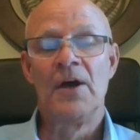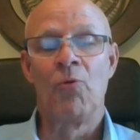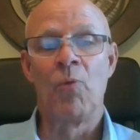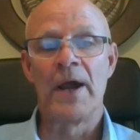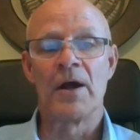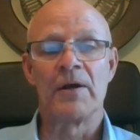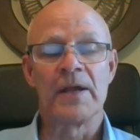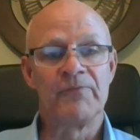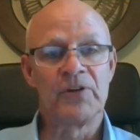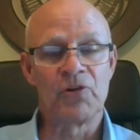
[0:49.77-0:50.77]
where
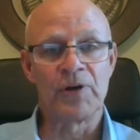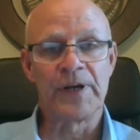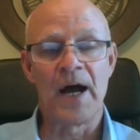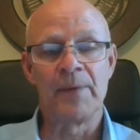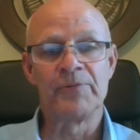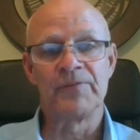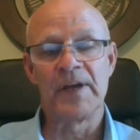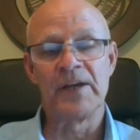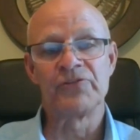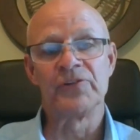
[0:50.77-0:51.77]
inventory
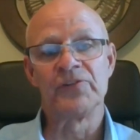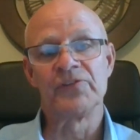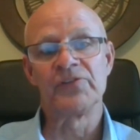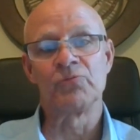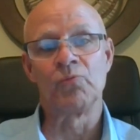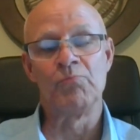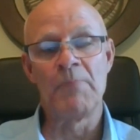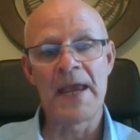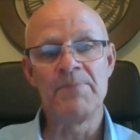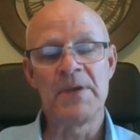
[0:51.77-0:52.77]
observations
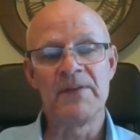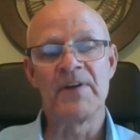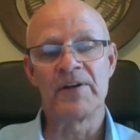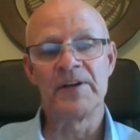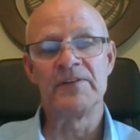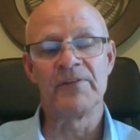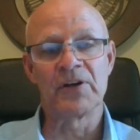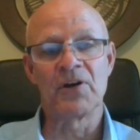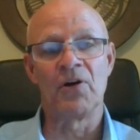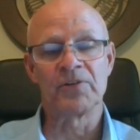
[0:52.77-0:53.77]
may be very
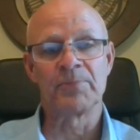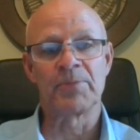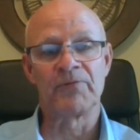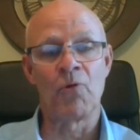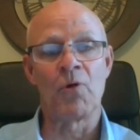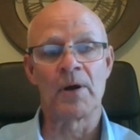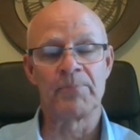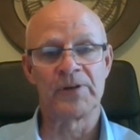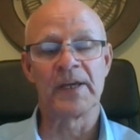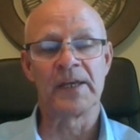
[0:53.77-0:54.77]
difficult to perform,
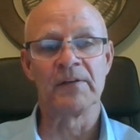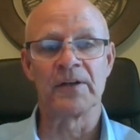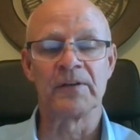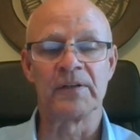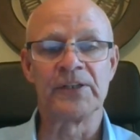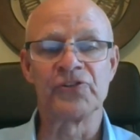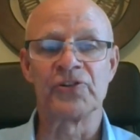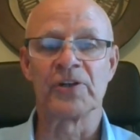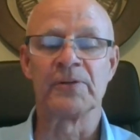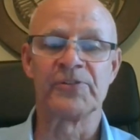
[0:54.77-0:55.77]
particularly in
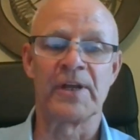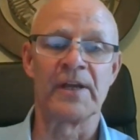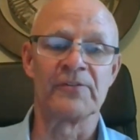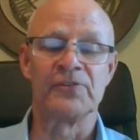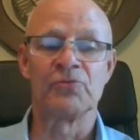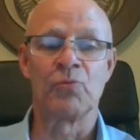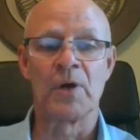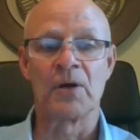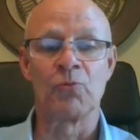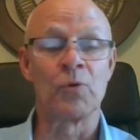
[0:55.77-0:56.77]
circumstances
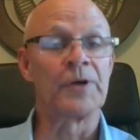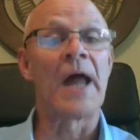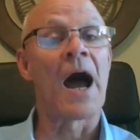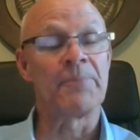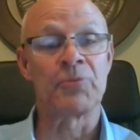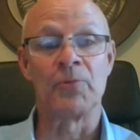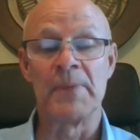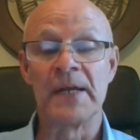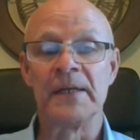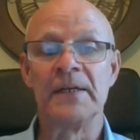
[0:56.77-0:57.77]
where we're not
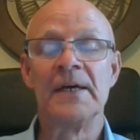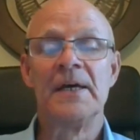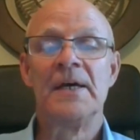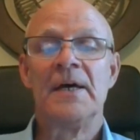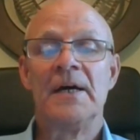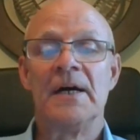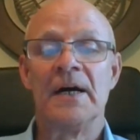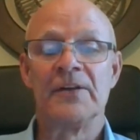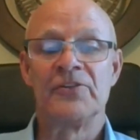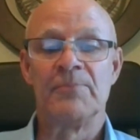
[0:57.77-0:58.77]
permitted
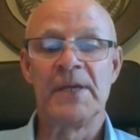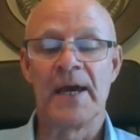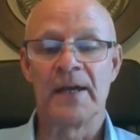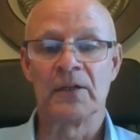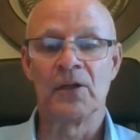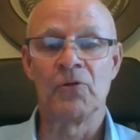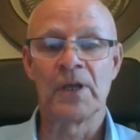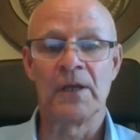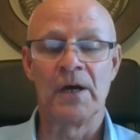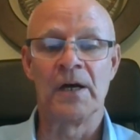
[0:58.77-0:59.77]
to be at
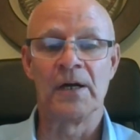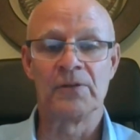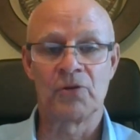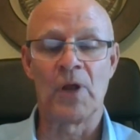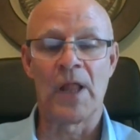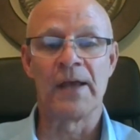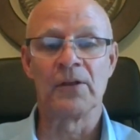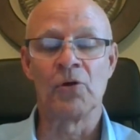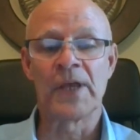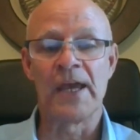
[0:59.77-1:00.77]
a client
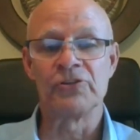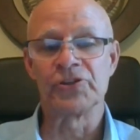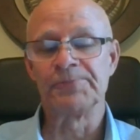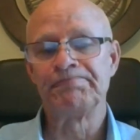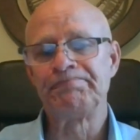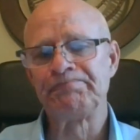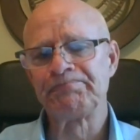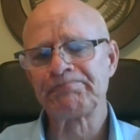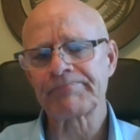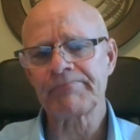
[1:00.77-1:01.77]
location.
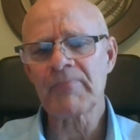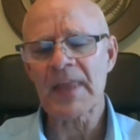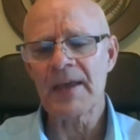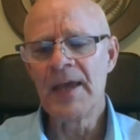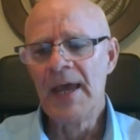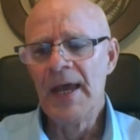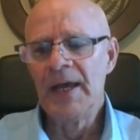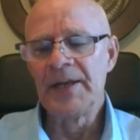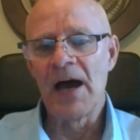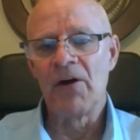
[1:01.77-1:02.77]

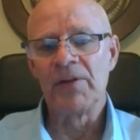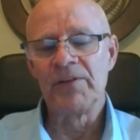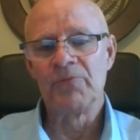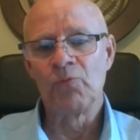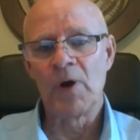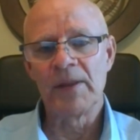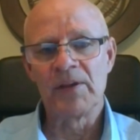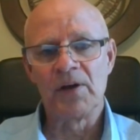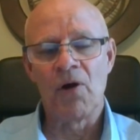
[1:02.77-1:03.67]
Now, one of the